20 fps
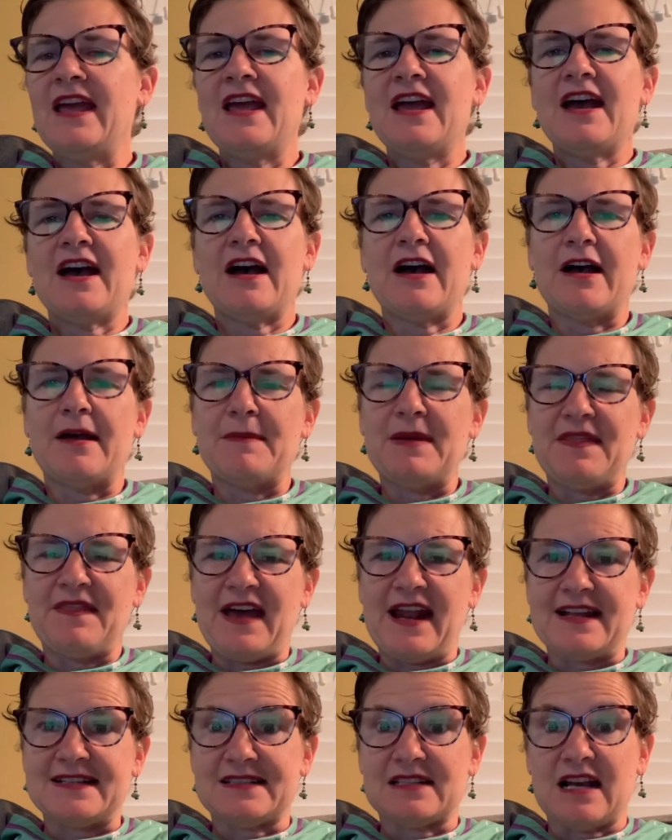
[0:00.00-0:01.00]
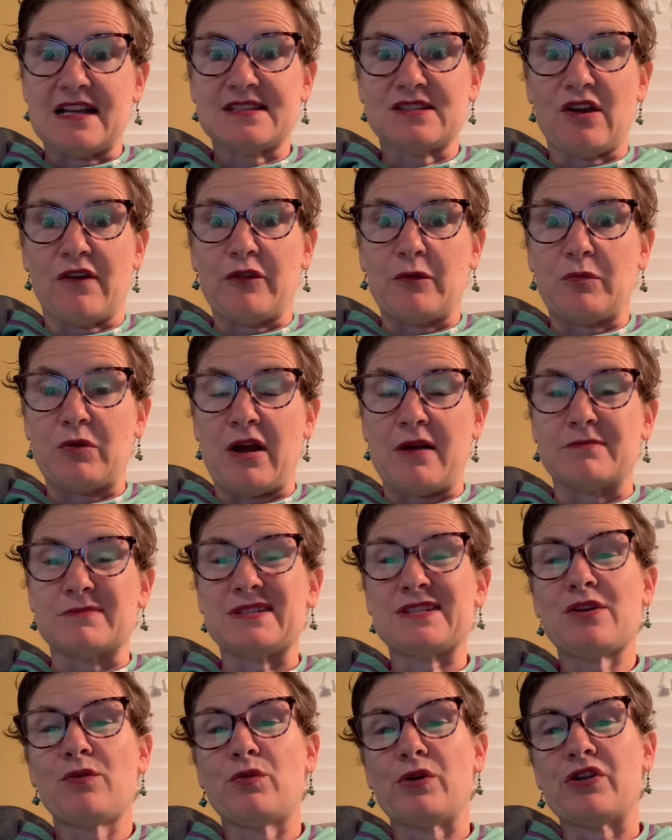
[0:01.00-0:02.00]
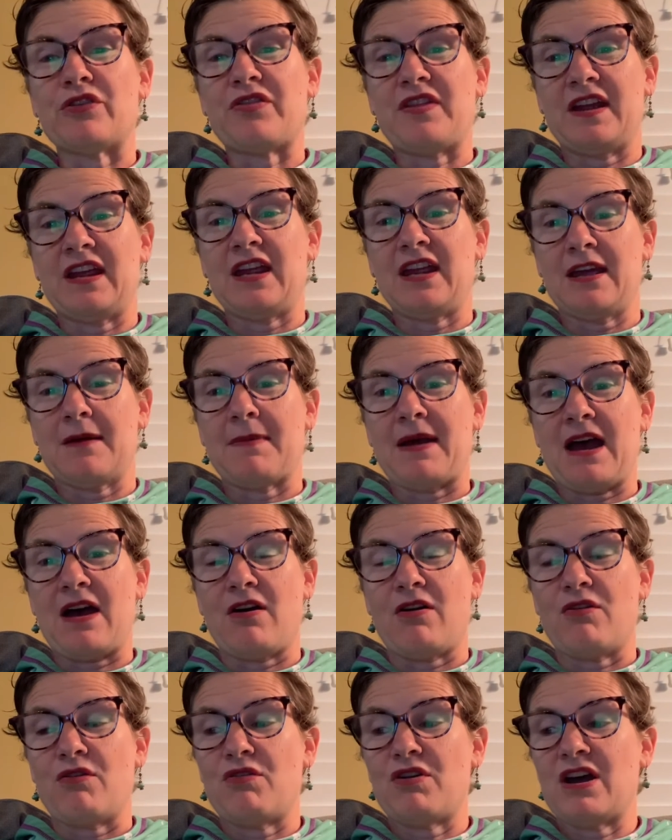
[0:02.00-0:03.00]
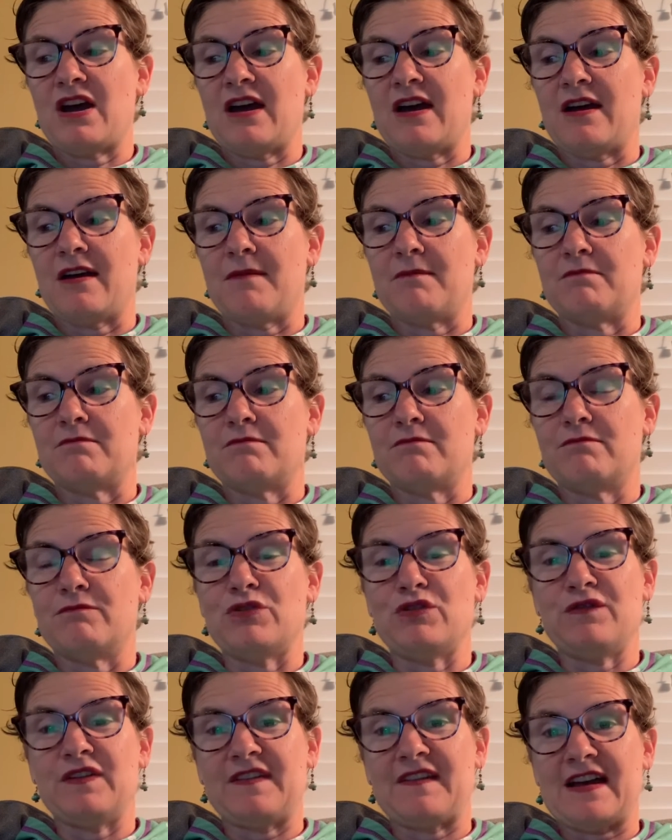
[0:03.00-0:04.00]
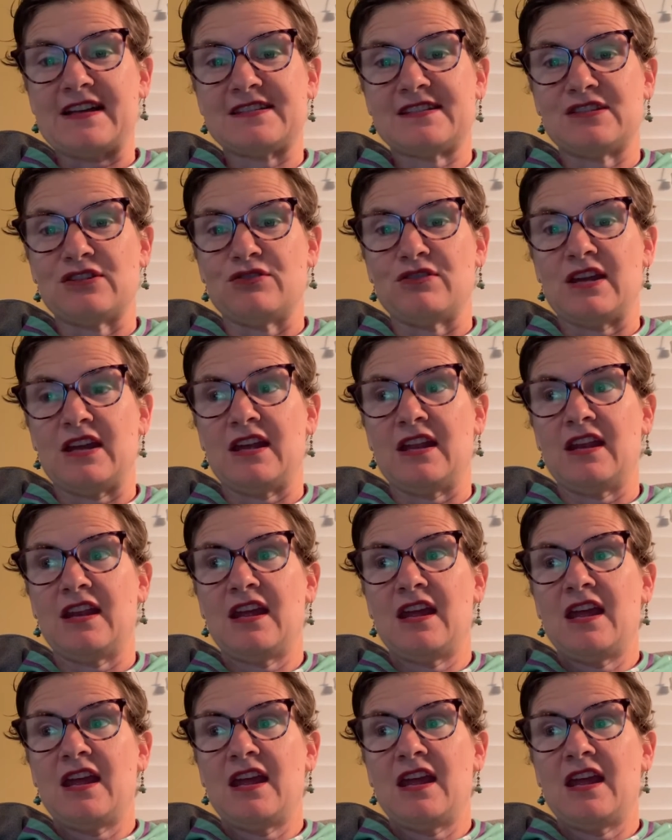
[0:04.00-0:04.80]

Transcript: and that has not solved the problem. So we're thinking about moving that student